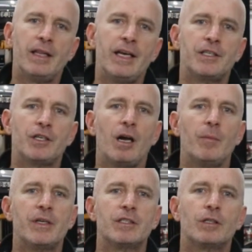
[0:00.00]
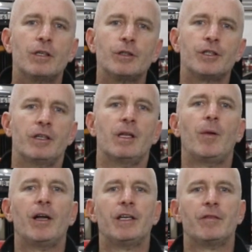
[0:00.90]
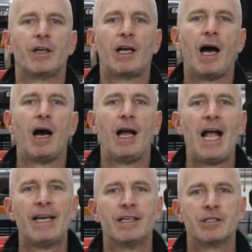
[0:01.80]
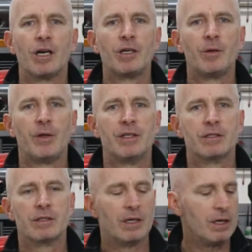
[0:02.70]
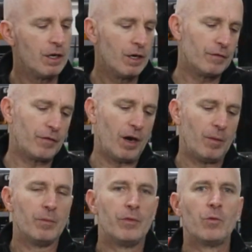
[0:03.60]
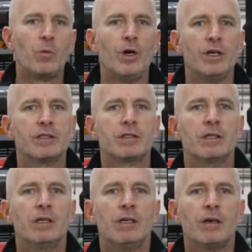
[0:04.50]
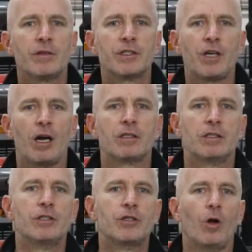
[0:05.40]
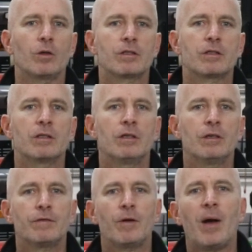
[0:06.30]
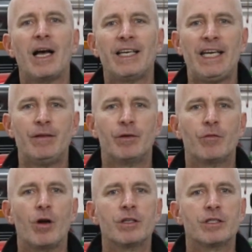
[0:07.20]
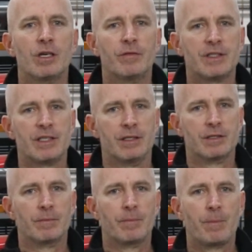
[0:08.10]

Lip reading: Their job is to cushion the body of the car and its occupants from the worst of the shocks and jolts from uneven road surfaces.